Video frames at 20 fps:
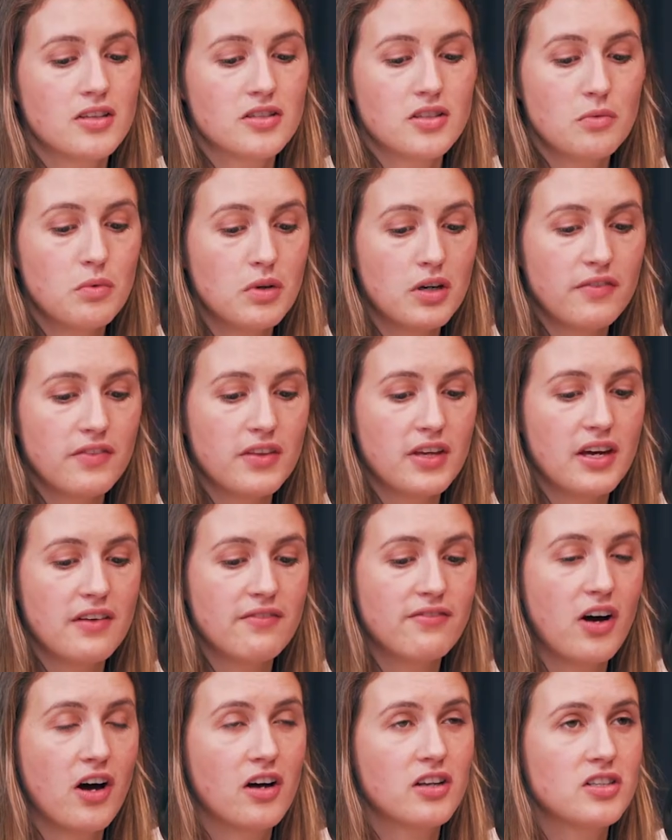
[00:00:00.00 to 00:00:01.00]
So one of the
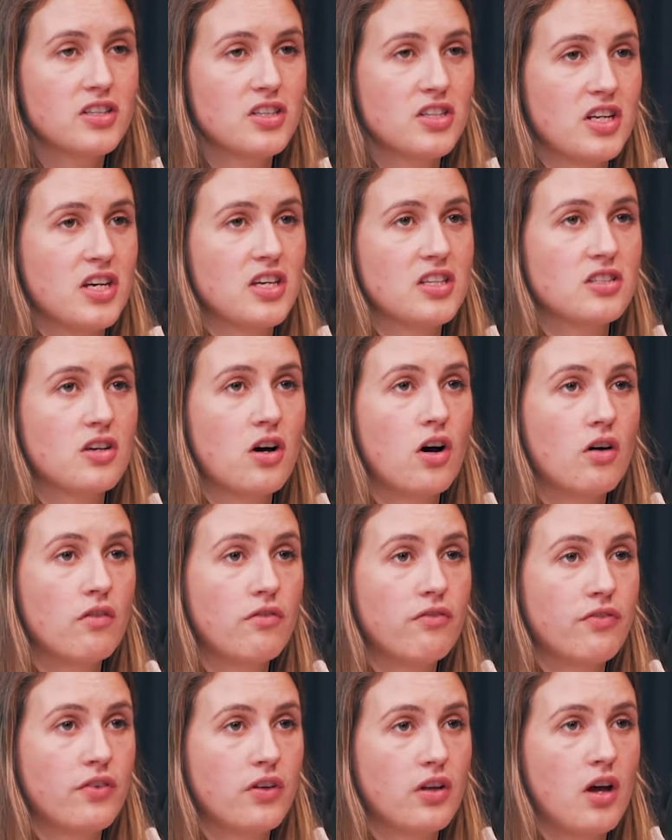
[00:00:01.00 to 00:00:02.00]
advantages
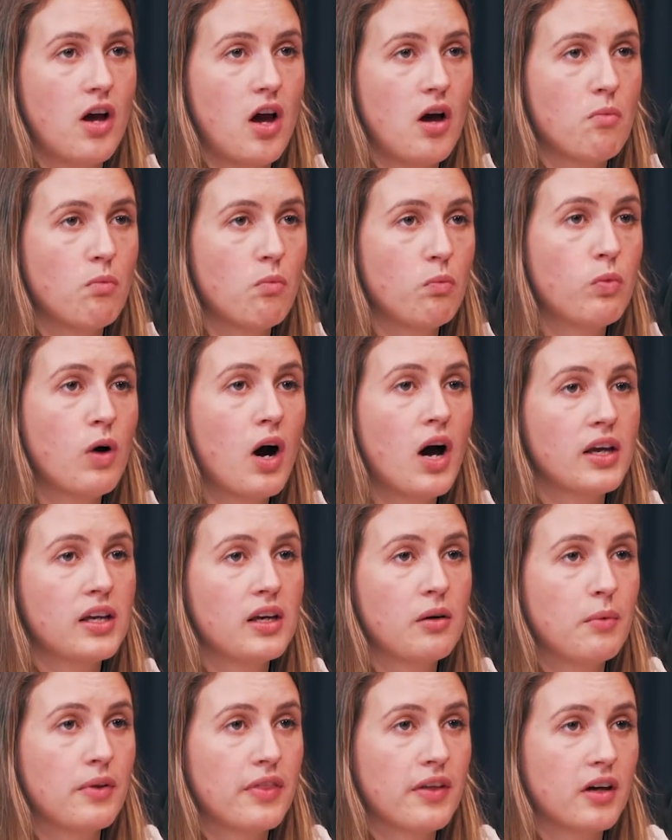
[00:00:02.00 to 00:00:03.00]
of
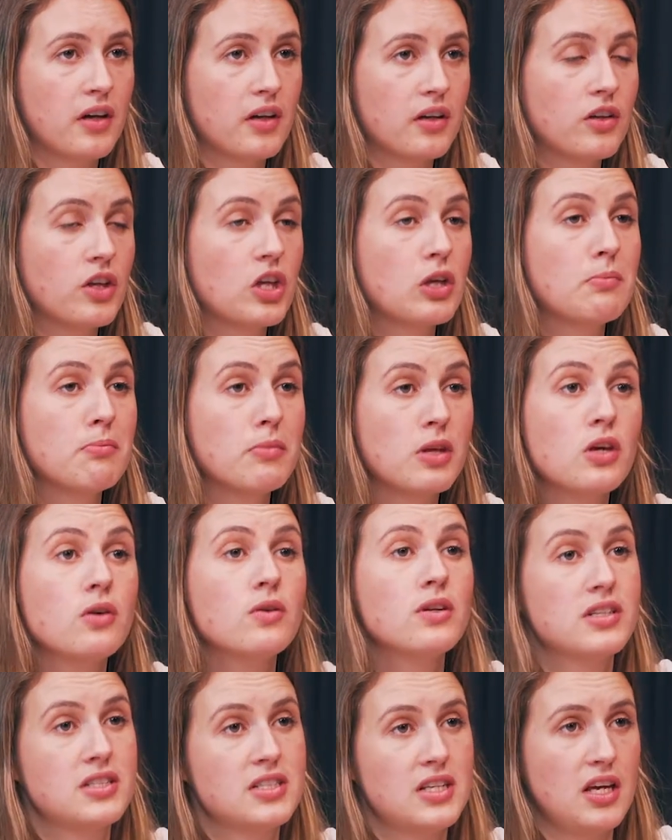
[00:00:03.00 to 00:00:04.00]
working with a
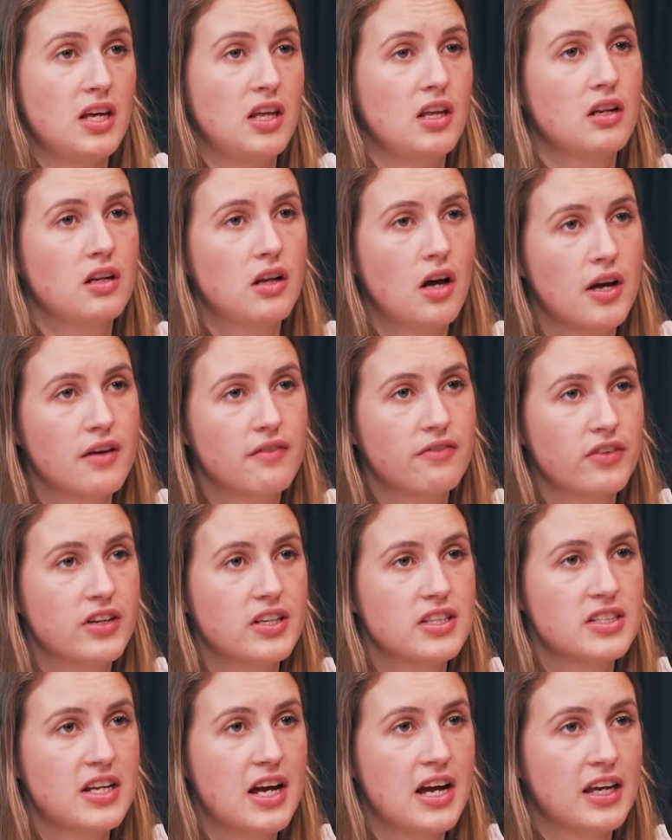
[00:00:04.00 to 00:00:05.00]
community like
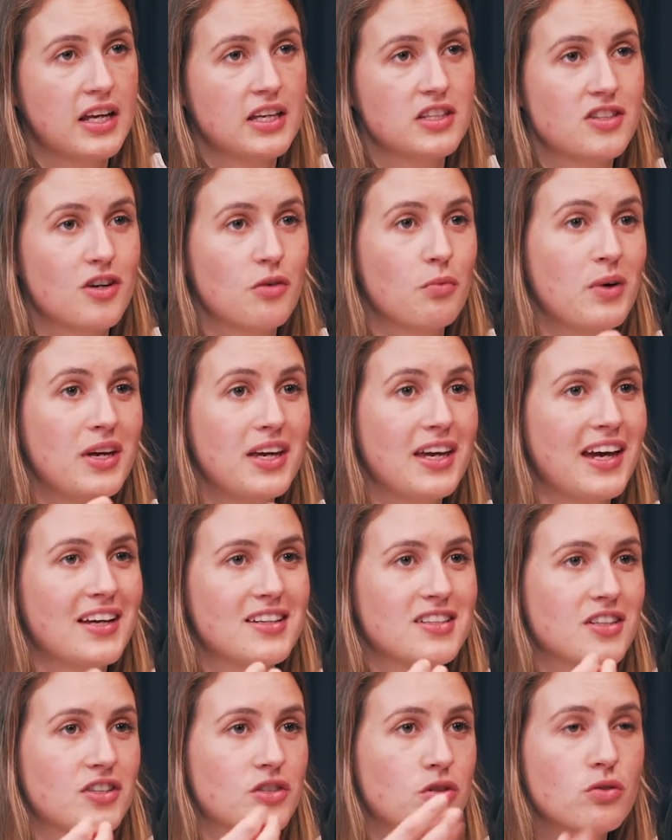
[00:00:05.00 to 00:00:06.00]
Freestak is that we
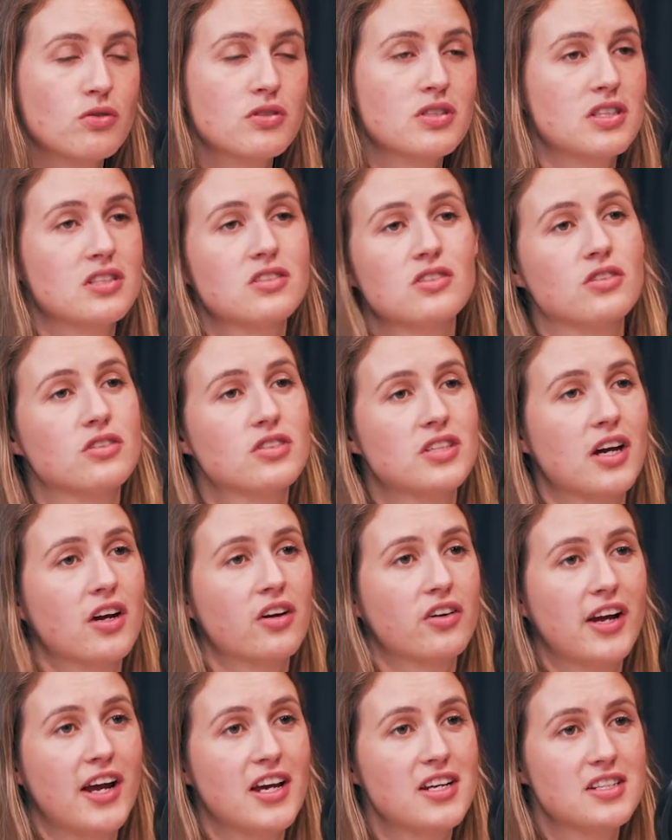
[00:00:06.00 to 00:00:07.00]
get to talk to these content
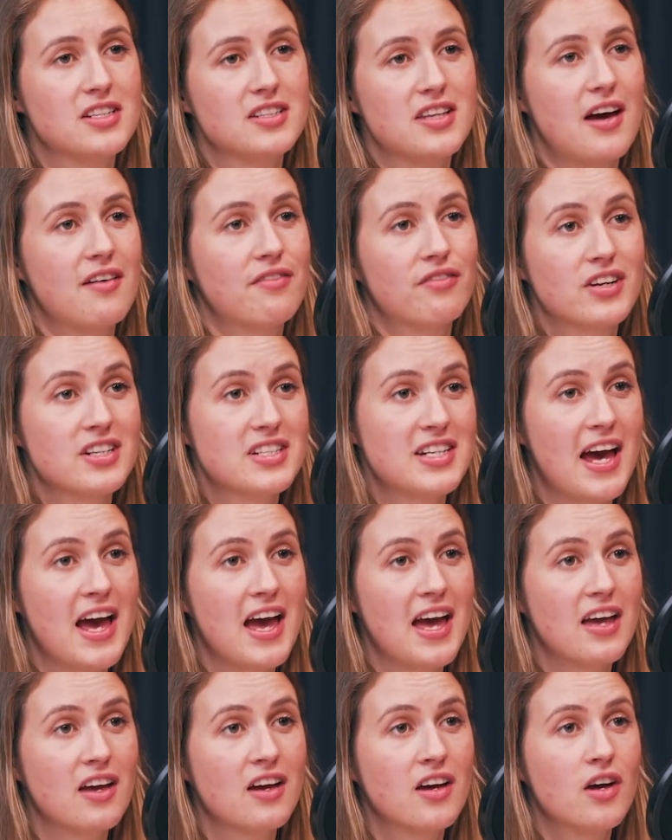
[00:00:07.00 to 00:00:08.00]
creators every
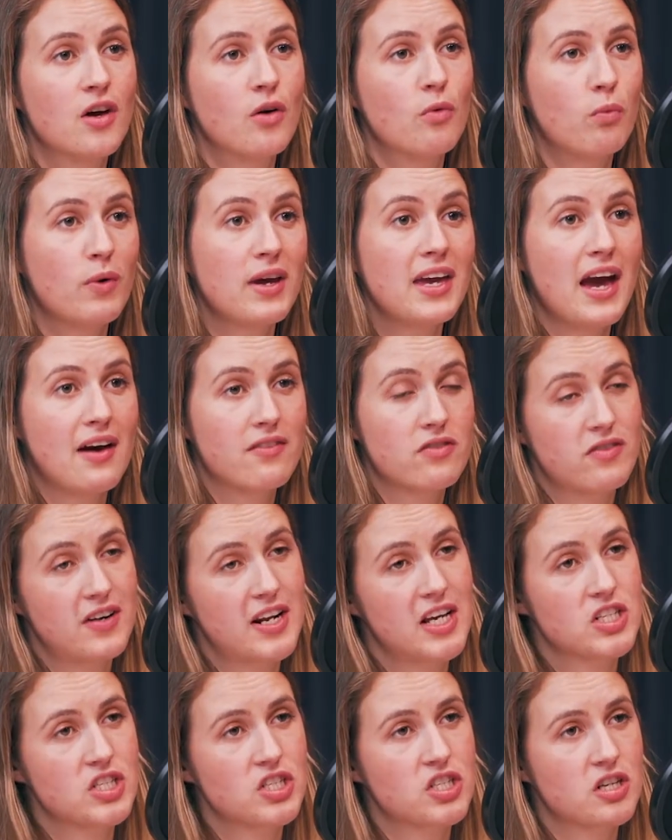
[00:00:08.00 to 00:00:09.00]
day. We have a
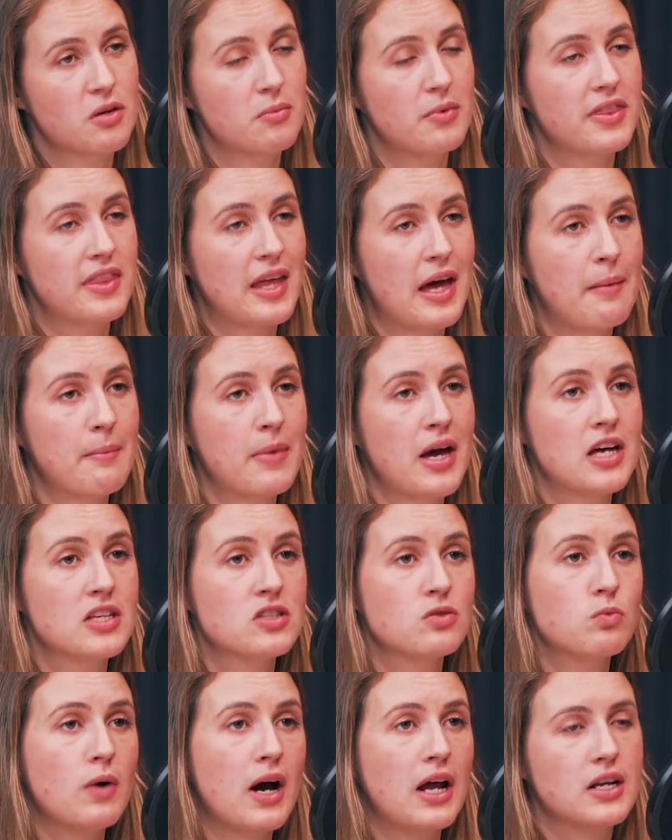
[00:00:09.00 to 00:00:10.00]
relationship with them
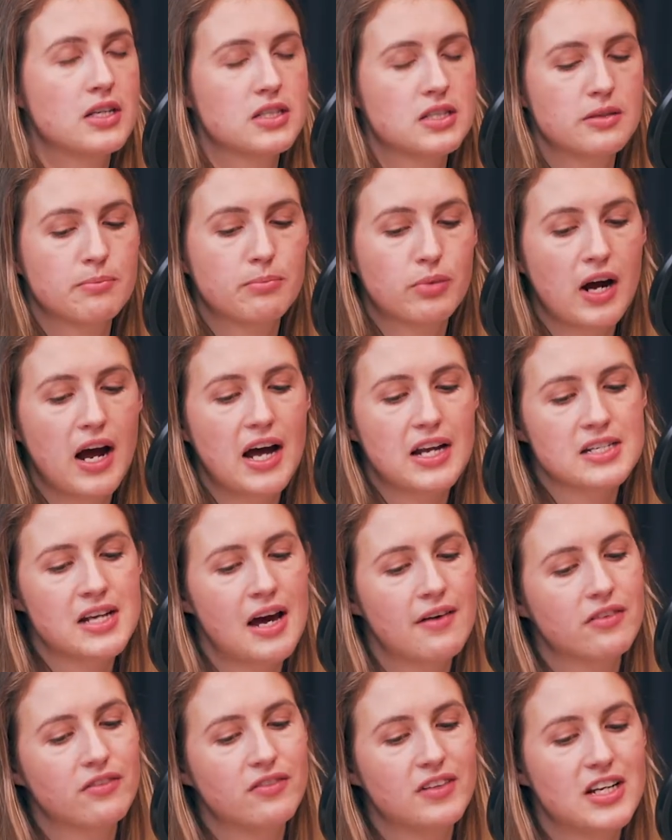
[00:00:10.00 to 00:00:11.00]
as well as the brand
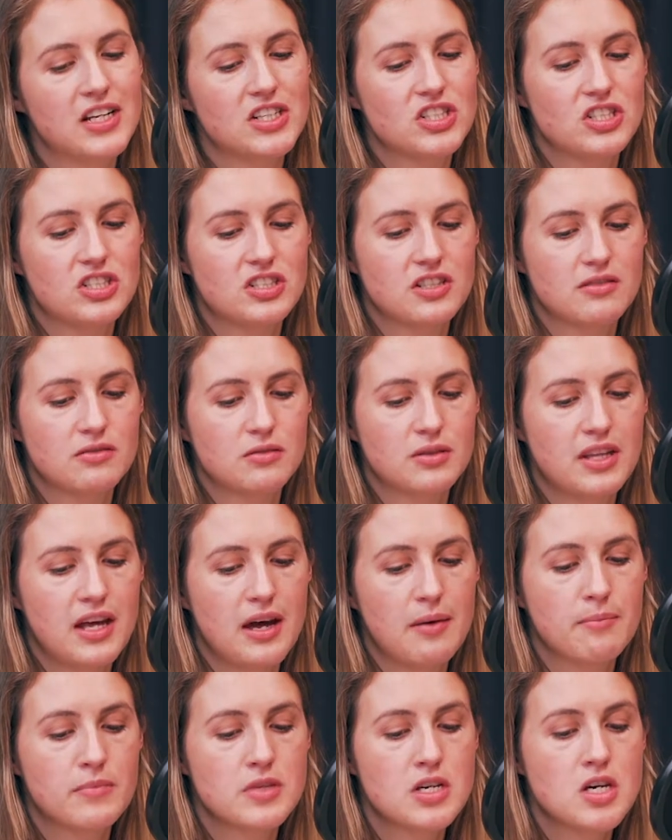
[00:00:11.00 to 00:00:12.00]
having relationships with
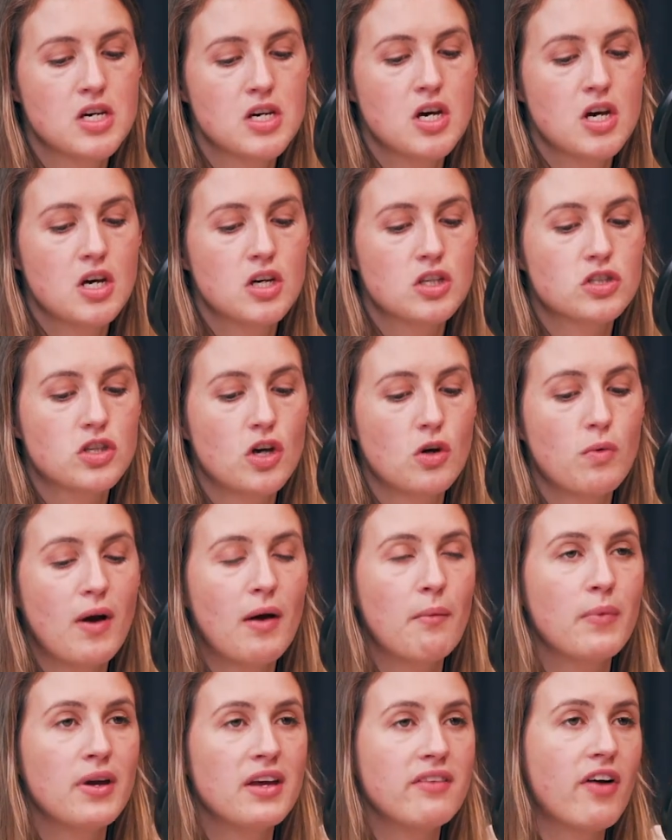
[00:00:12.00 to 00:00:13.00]
them. So
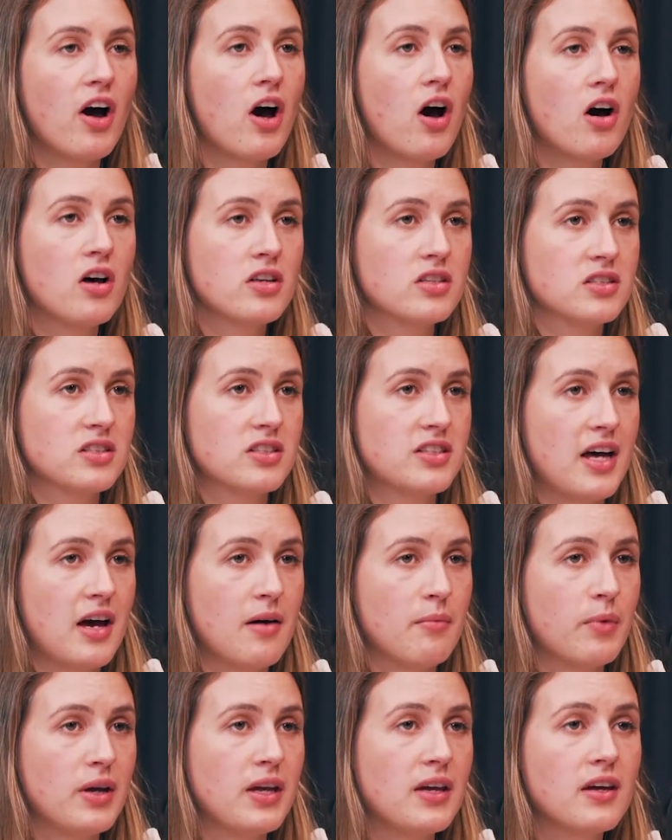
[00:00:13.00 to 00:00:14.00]
when we've asked
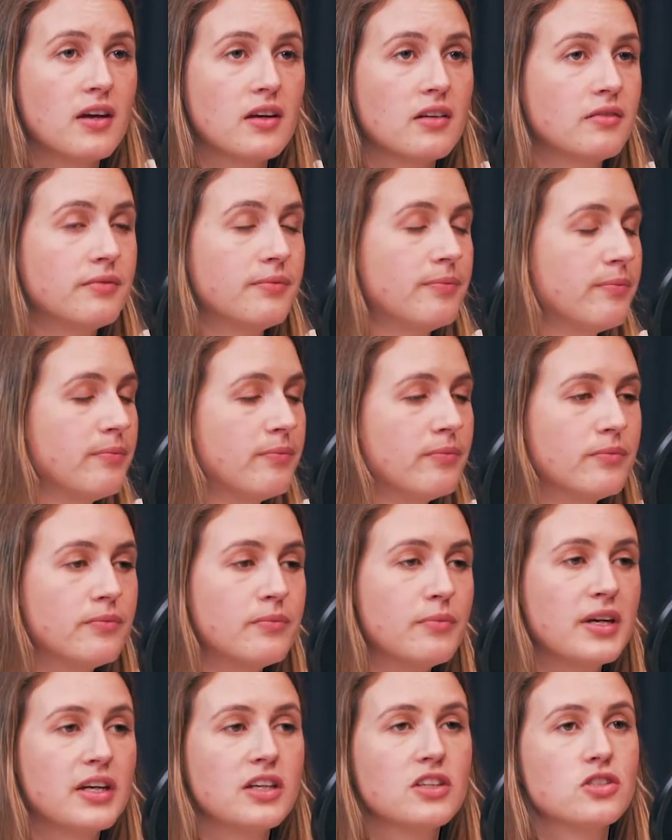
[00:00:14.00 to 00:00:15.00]
them, we can
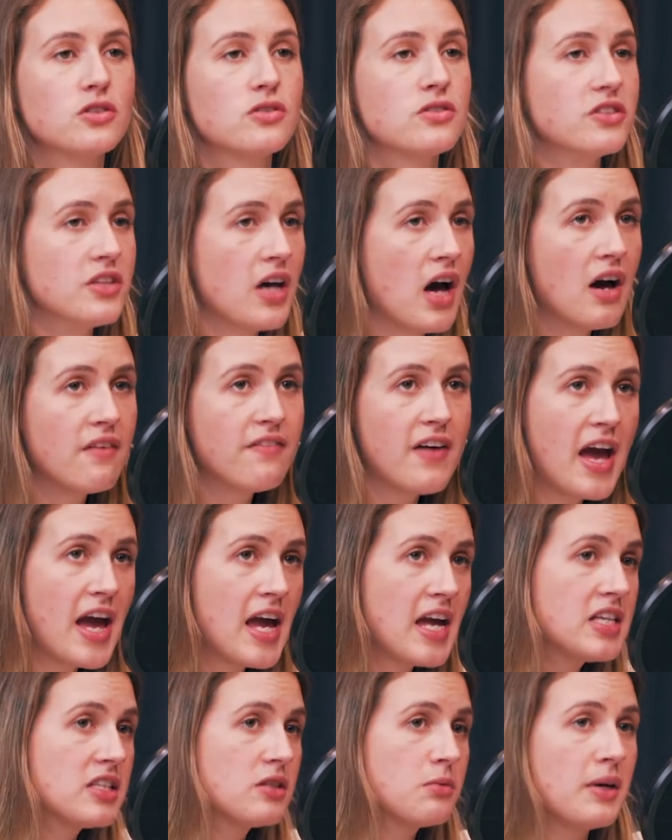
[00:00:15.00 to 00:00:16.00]
do
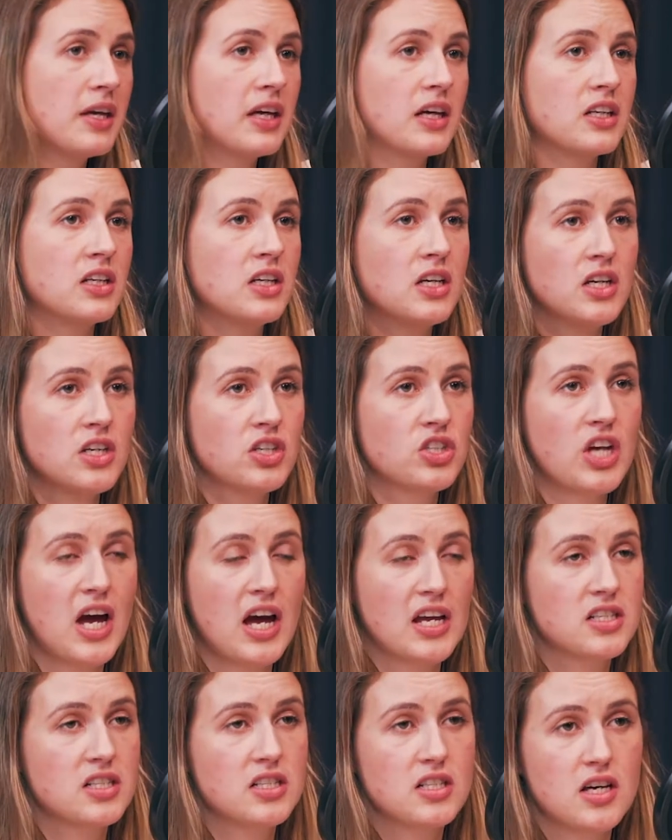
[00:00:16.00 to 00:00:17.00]
surveys, we can
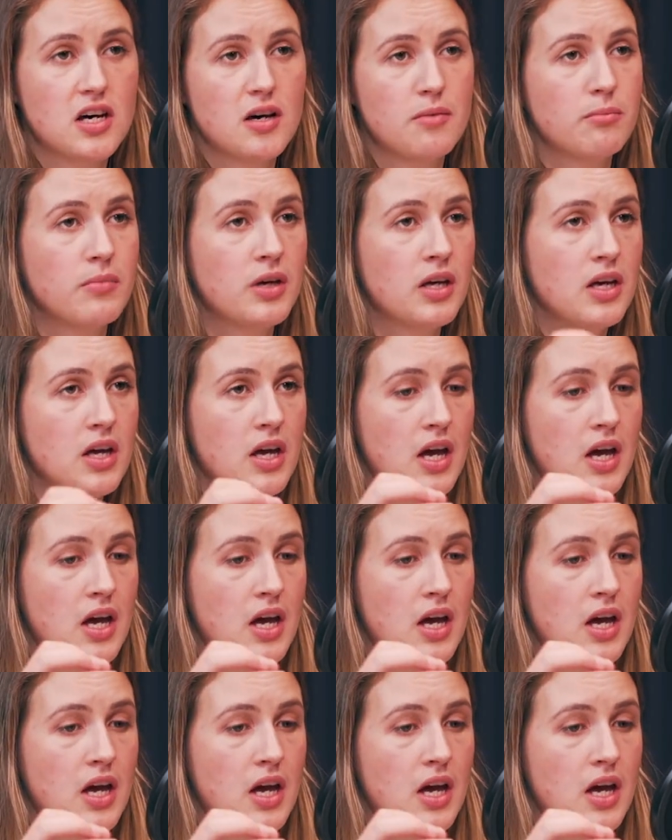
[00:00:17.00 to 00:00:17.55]
chat to them.